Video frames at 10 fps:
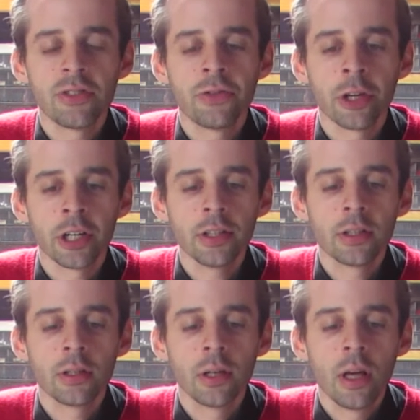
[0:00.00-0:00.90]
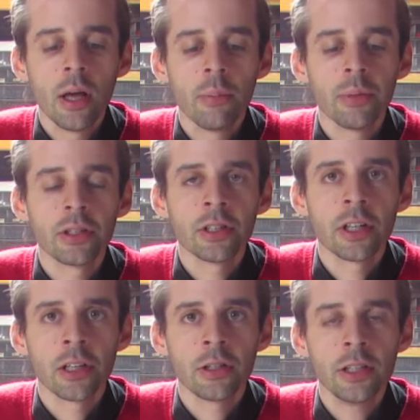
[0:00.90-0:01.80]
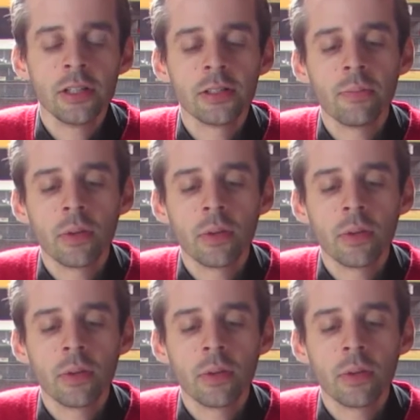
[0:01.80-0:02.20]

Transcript: frigate, built in Netherlands,